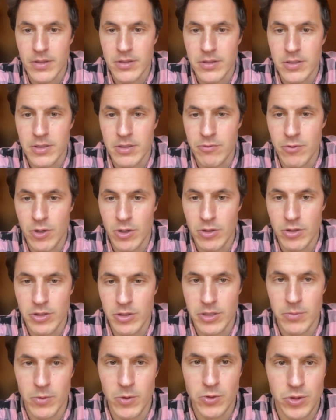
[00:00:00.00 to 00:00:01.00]
See if you are
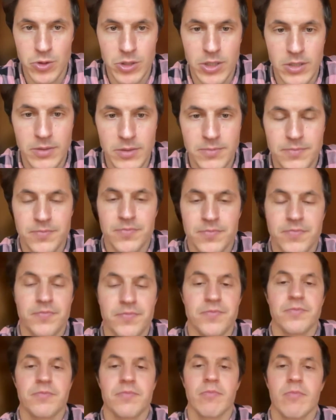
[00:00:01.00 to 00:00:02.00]
not emotional.
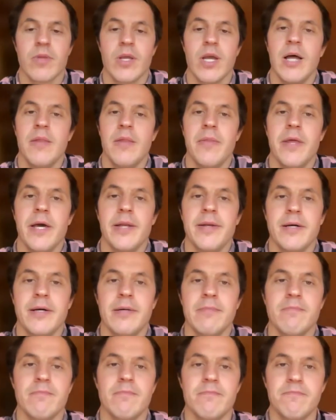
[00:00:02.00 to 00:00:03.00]
And
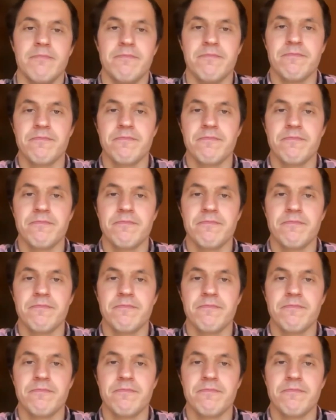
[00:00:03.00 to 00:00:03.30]
then